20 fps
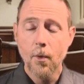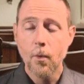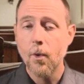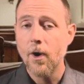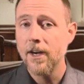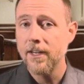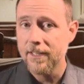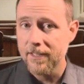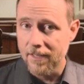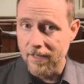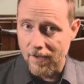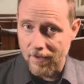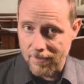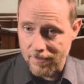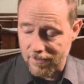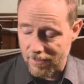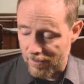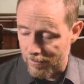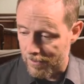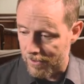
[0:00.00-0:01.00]
Why did
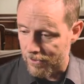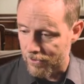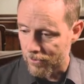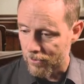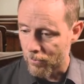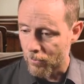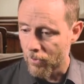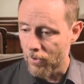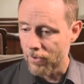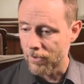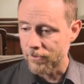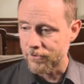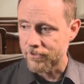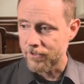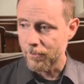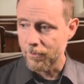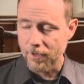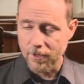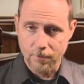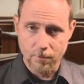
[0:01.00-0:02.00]
God come into the world?
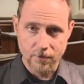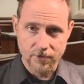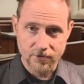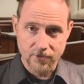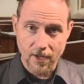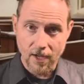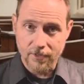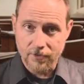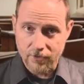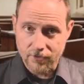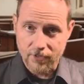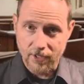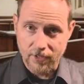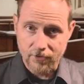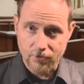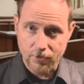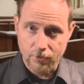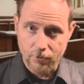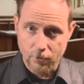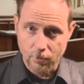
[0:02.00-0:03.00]
So in other words, not just
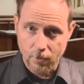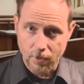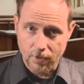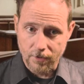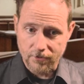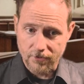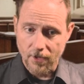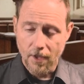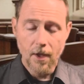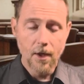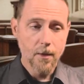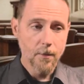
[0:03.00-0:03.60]
external works,